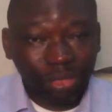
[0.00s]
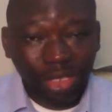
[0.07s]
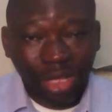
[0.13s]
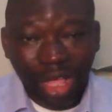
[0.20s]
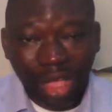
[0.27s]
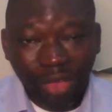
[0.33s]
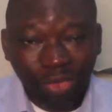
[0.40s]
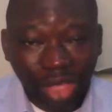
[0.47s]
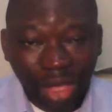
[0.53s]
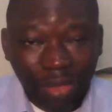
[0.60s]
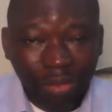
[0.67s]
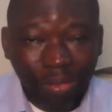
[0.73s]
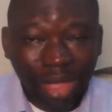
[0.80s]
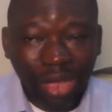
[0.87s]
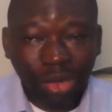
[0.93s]
I'm
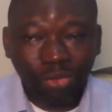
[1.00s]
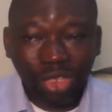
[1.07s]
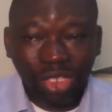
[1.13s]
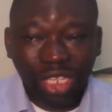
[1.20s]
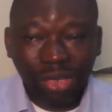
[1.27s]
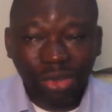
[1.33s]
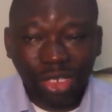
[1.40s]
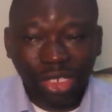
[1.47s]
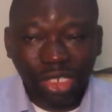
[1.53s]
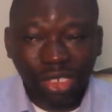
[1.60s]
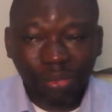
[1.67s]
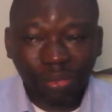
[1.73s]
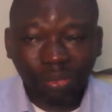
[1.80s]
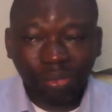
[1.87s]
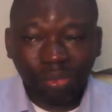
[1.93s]
a man of integrity,
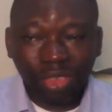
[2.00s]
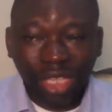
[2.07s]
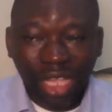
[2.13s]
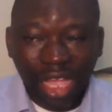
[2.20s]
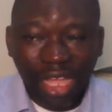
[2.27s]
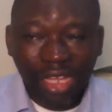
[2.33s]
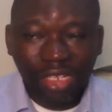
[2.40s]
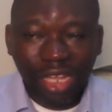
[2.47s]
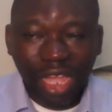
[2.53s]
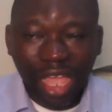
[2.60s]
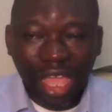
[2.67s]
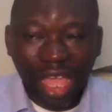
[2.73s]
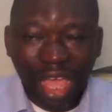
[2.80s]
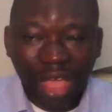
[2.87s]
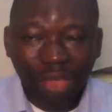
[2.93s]
and I
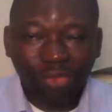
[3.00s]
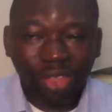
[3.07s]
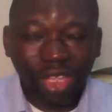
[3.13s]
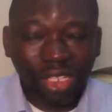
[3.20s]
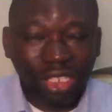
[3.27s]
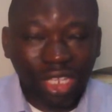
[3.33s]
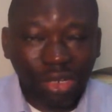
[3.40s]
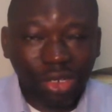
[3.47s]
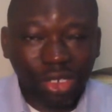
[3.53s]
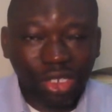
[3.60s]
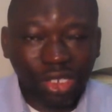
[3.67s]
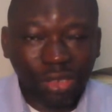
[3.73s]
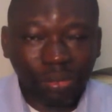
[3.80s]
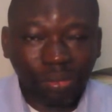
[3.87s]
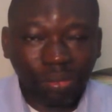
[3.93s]
have integrity.